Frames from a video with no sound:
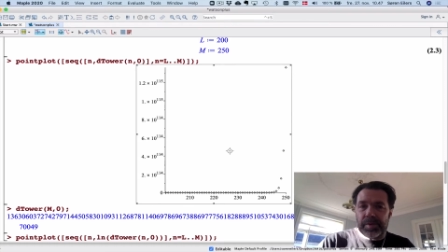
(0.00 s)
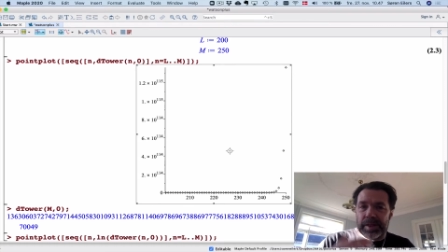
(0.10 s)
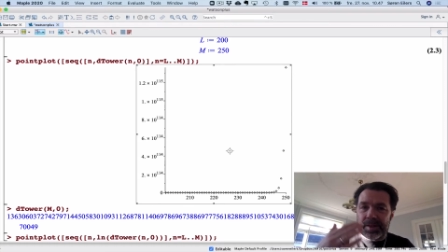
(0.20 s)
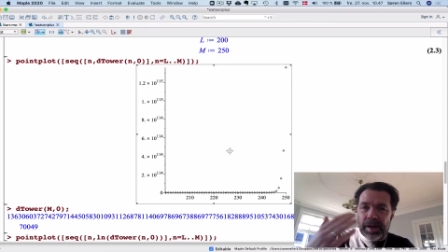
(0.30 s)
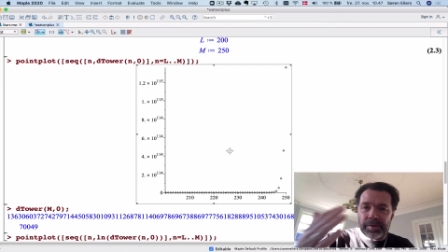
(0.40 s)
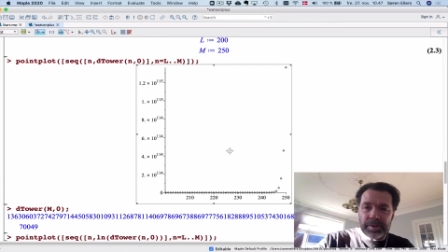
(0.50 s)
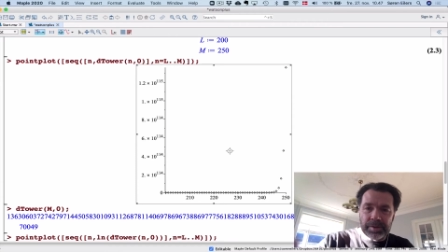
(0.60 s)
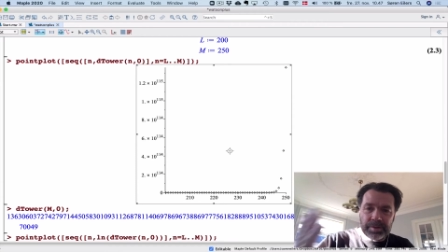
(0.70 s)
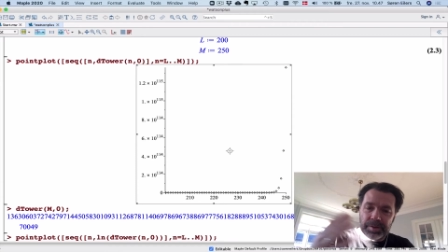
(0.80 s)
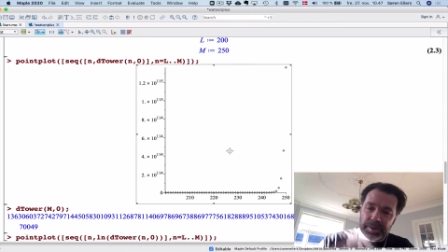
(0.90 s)
these are the
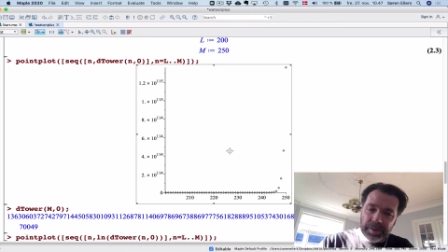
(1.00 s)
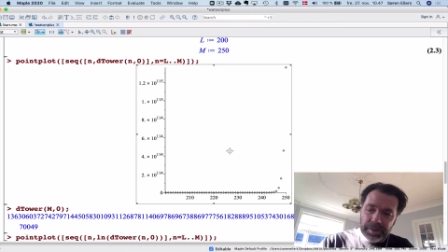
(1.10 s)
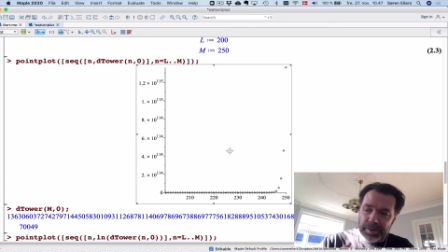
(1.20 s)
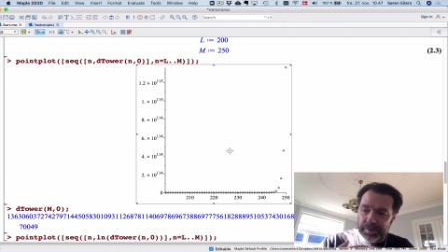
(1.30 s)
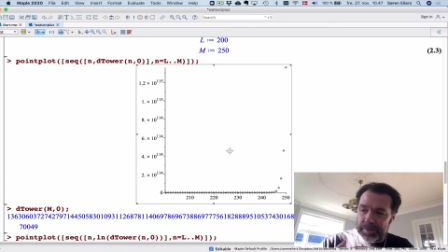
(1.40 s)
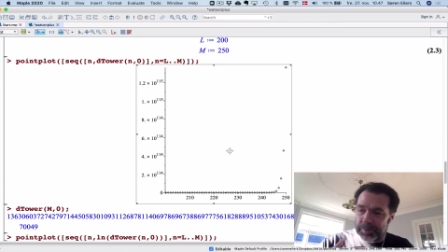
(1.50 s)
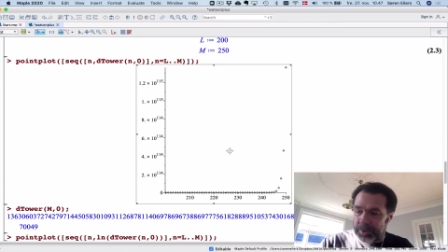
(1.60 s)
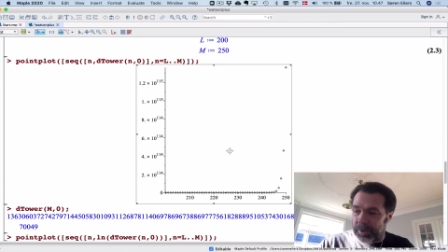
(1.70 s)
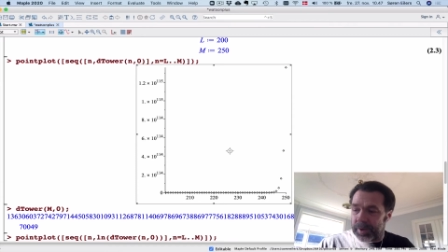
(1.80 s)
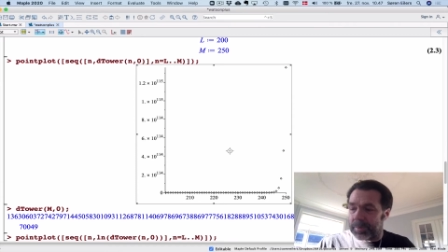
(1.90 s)
uh, the
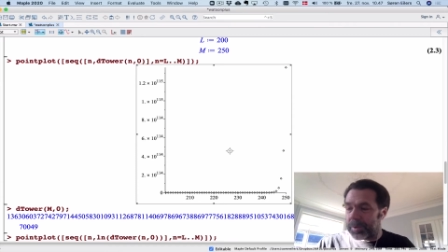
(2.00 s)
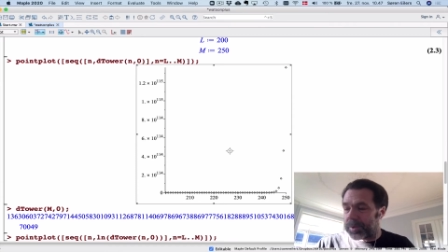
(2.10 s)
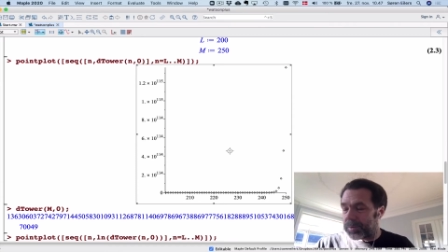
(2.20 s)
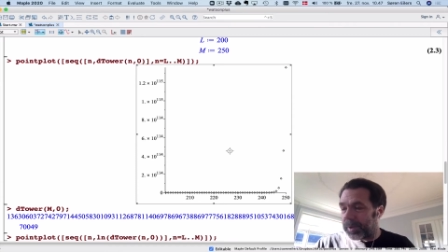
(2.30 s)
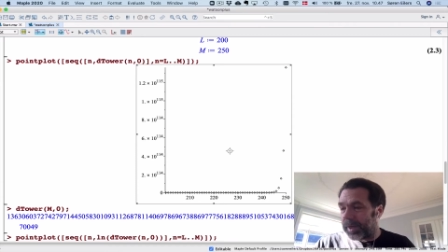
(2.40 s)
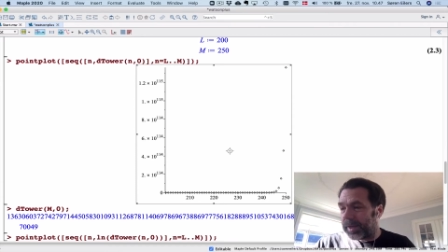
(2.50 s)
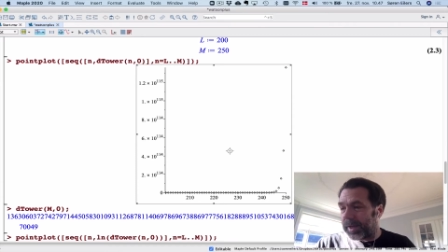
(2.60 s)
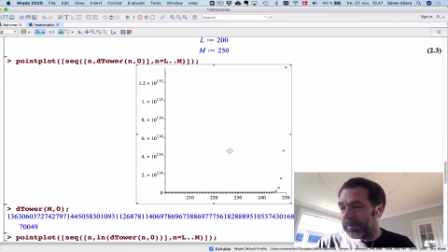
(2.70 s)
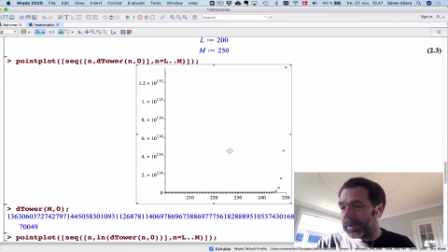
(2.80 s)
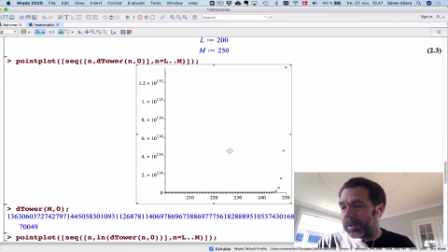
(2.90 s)
pure numbers where I
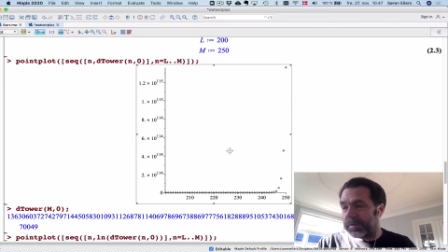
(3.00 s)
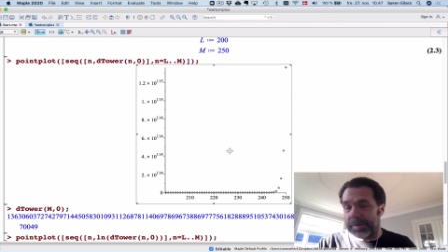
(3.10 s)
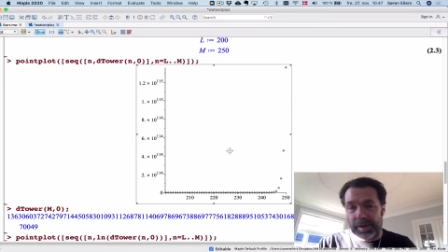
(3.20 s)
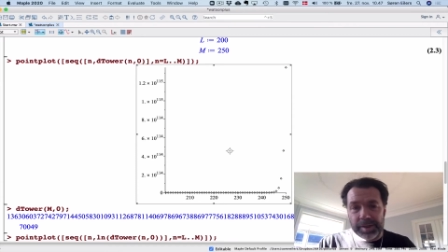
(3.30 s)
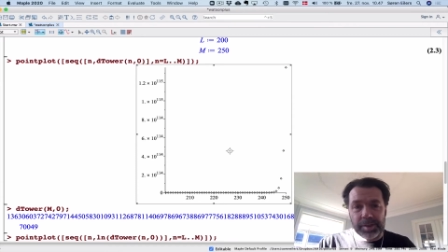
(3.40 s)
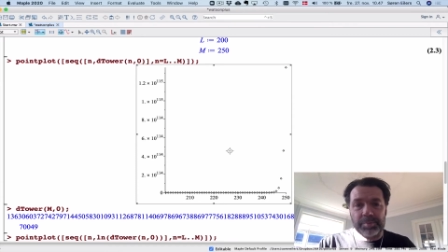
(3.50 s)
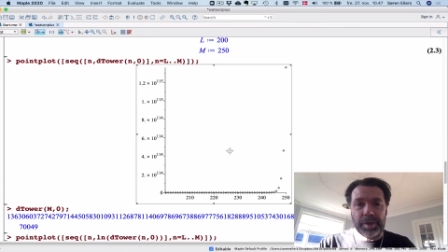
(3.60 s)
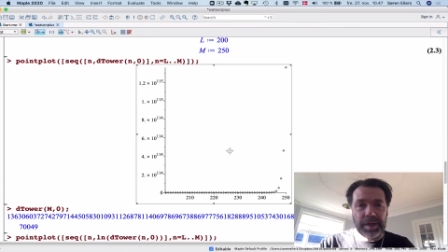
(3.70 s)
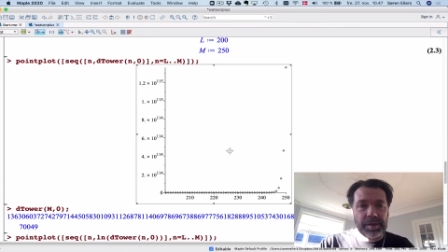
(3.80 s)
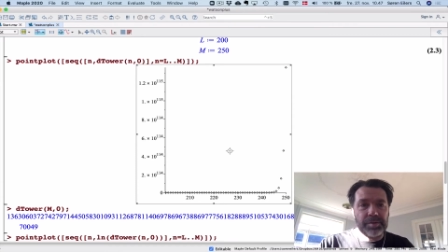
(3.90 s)
haven't divided
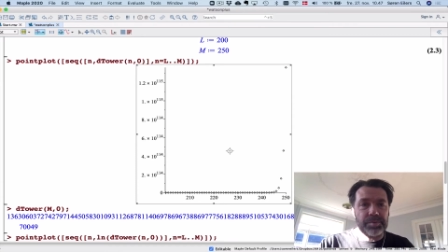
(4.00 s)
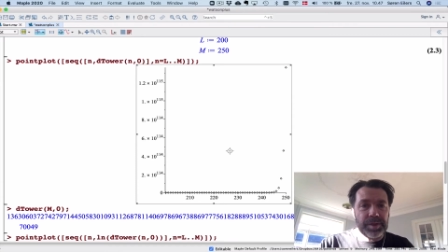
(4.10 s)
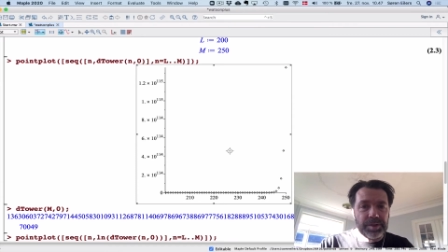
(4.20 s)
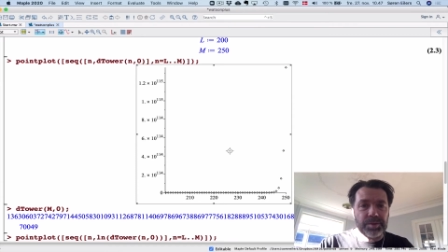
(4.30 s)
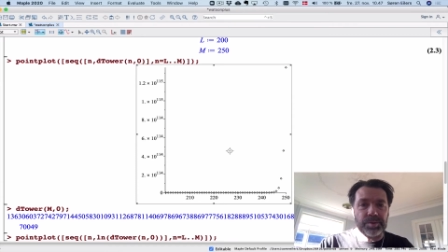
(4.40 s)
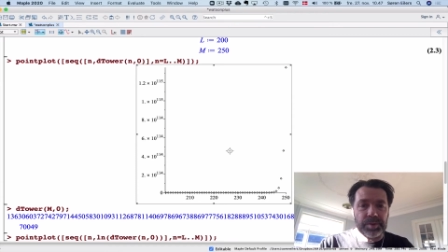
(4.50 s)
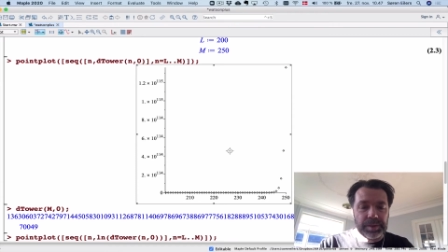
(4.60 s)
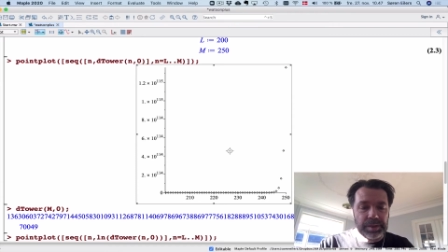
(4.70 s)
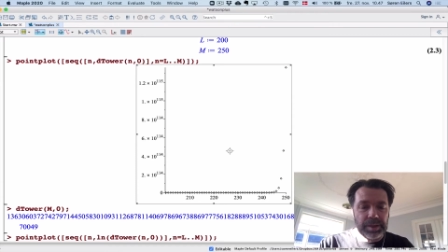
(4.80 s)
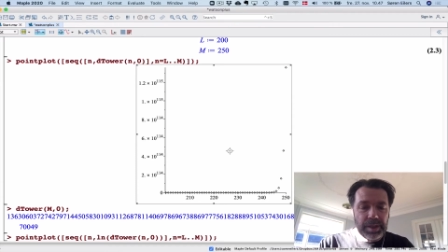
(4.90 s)
by 3 to
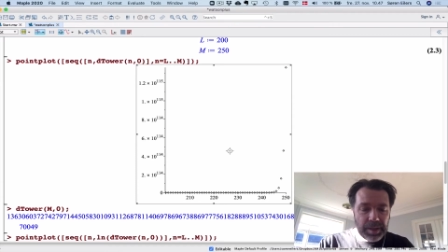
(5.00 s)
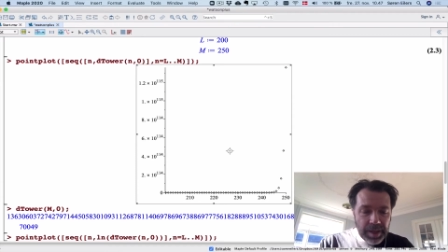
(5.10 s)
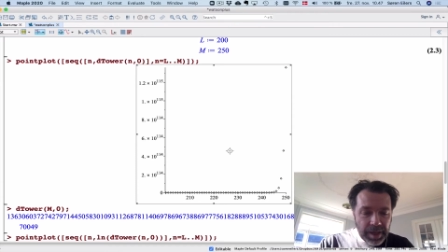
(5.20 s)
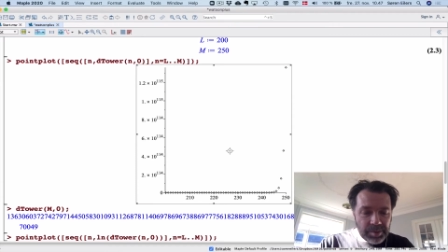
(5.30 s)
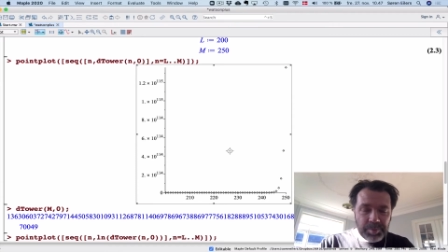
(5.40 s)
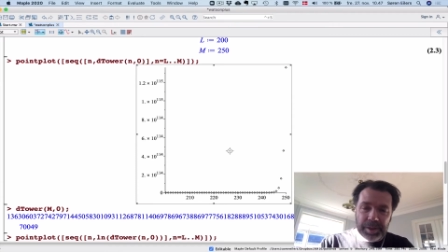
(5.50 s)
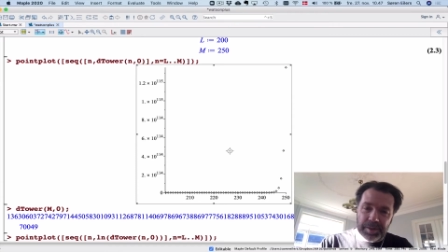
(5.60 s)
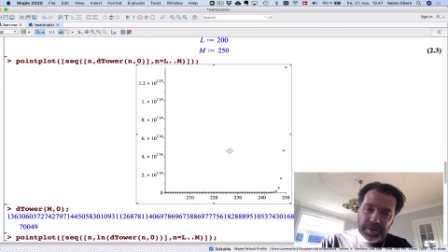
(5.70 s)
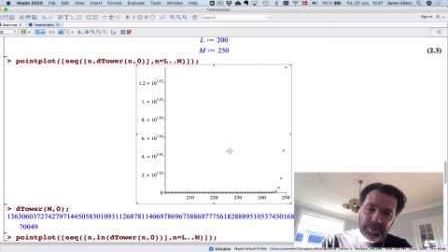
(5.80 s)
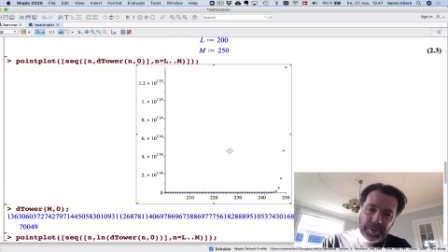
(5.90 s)
the and
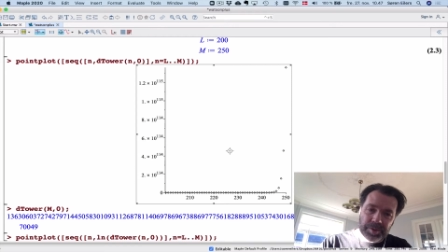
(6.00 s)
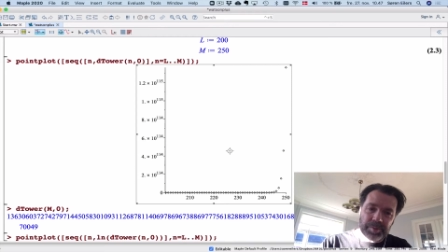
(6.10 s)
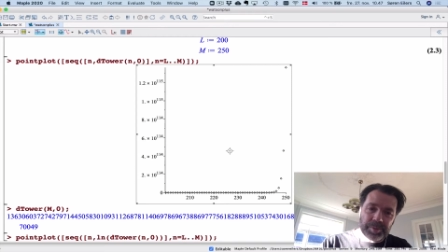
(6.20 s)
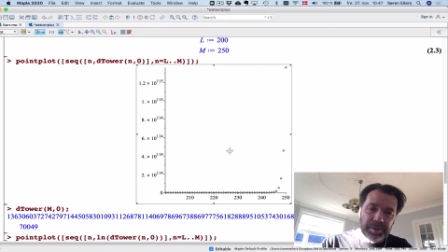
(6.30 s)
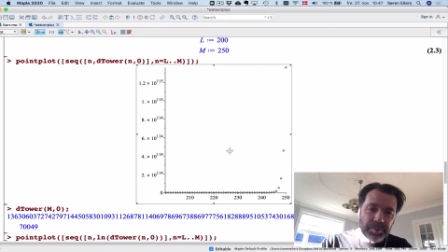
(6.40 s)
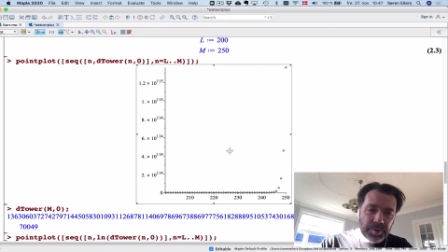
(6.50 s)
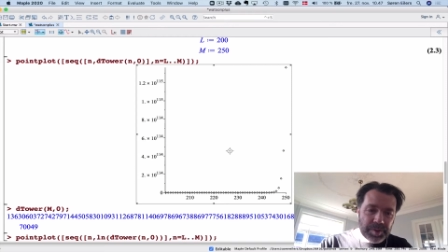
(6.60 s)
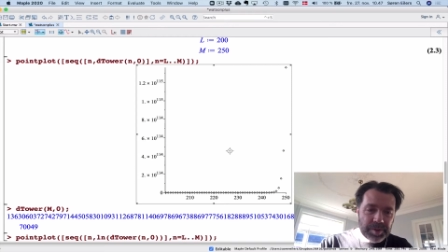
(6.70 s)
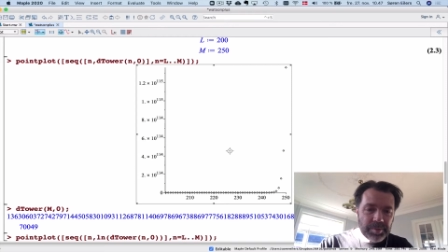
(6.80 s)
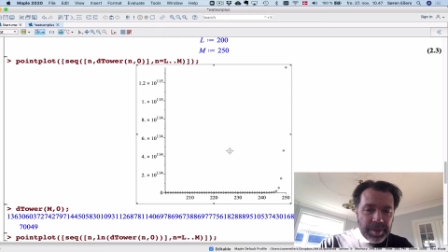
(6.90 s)
because I want to be more
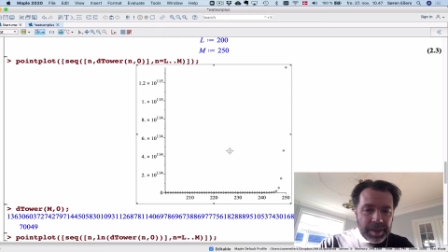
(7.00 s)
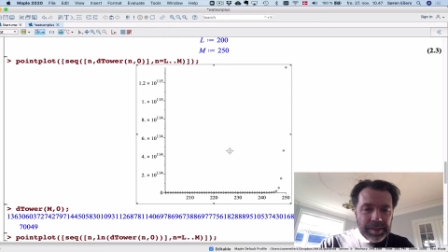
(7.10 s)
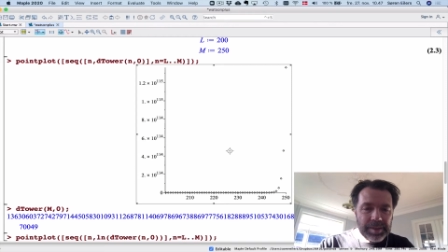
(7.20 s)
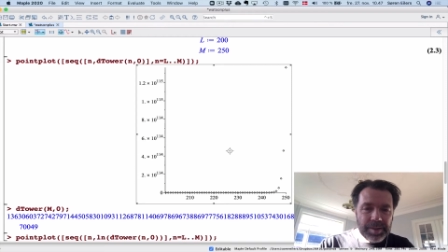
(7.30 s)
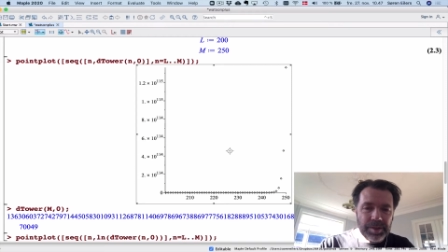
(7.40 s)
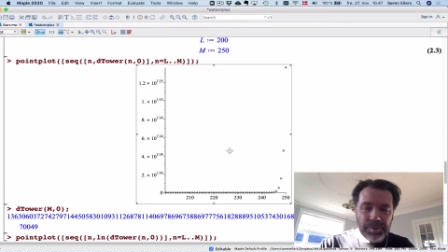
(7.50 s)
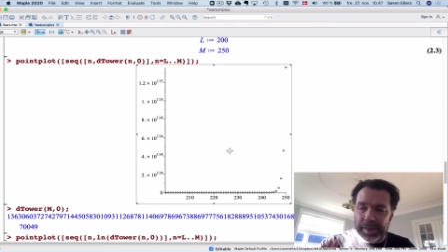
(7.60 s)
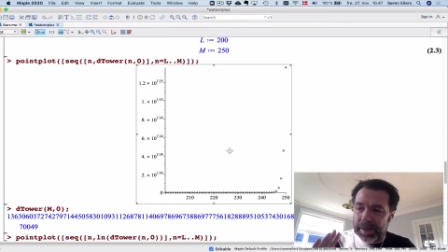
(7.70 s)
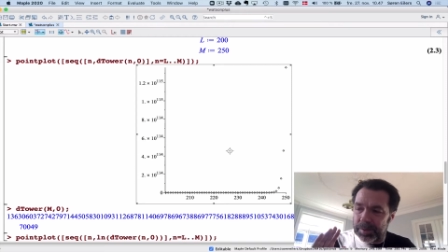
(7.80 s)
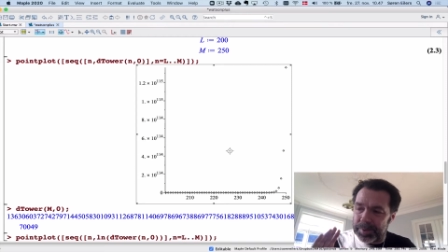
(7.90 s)
systematic and say,
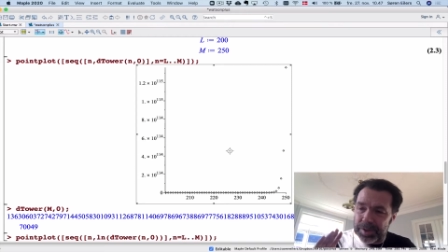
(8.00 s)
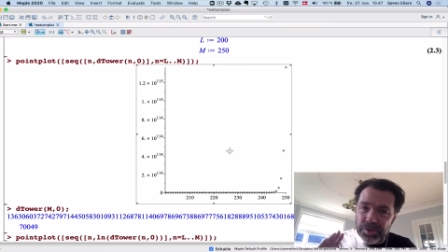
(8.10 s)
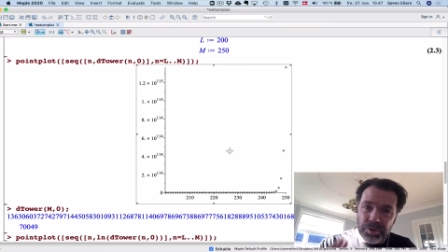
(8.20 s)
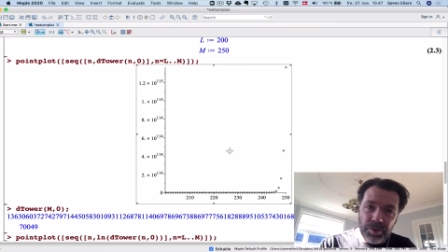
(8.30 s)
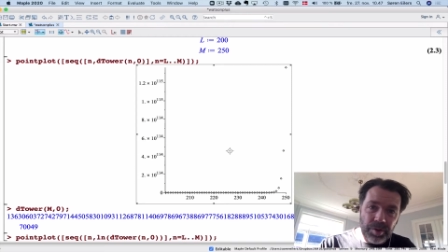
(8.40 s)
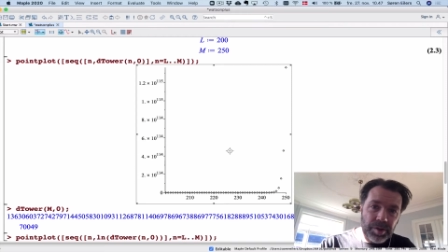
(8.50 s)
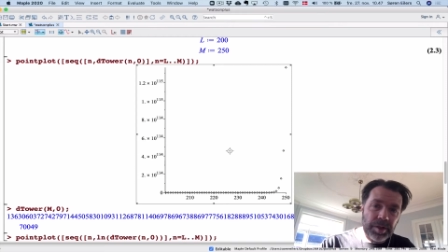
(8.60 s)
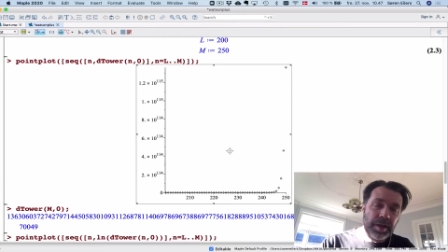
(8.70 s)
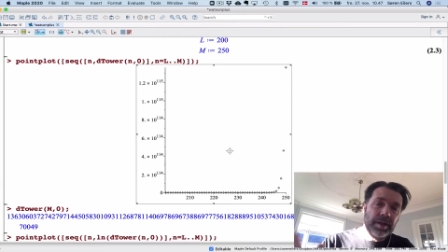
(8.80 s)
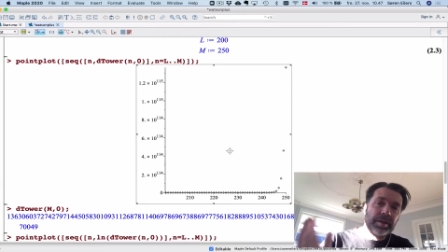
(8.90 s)
okay, are we sure